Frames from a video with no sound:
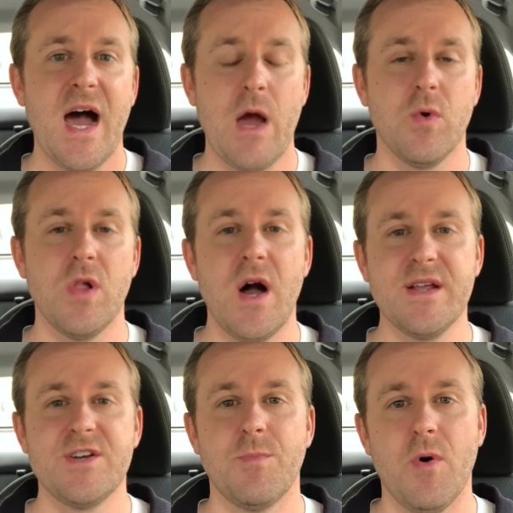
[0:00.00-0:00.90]
I will log
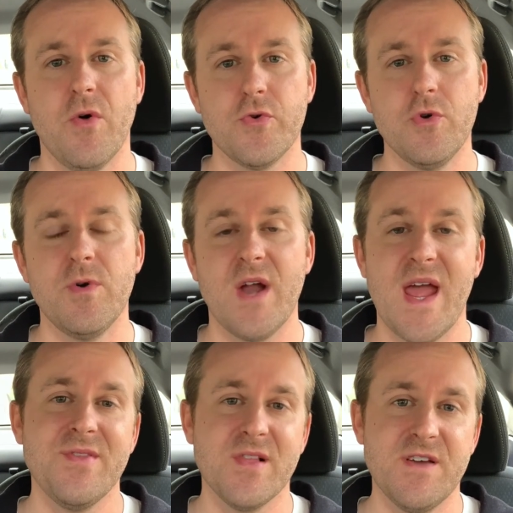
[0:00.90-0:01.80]
into both Uber and
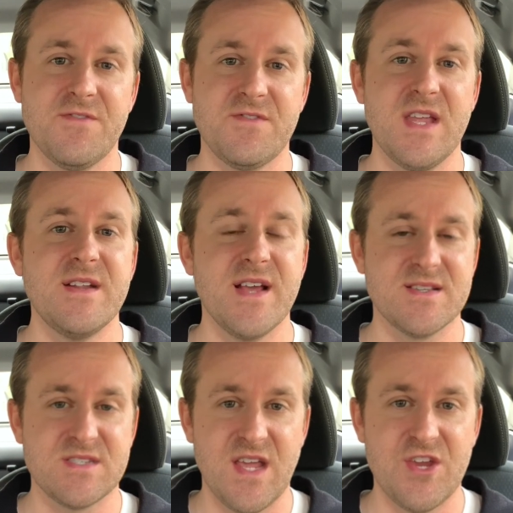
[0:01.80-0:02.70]
and Lyft in
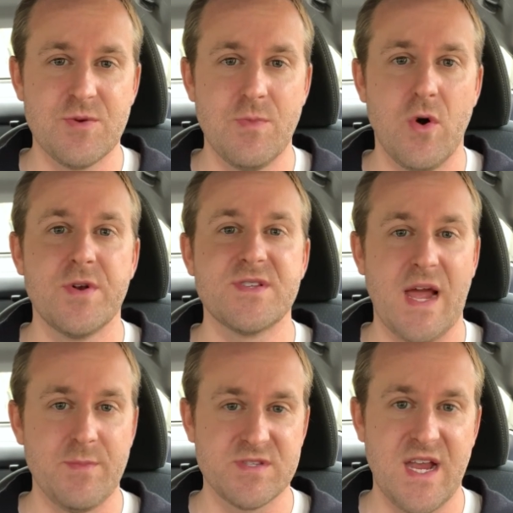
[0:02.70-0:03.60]
destination mode
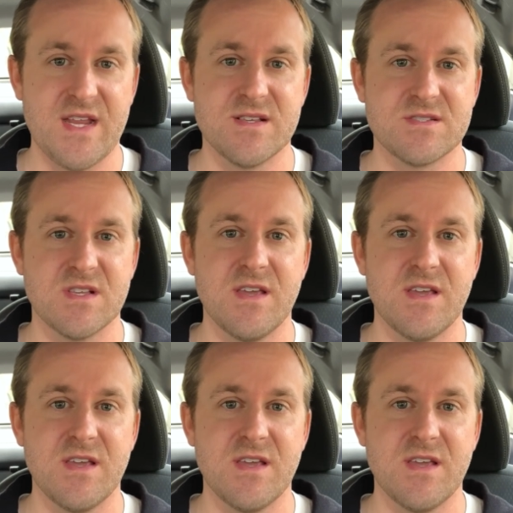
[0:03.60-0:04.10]
simultaneously.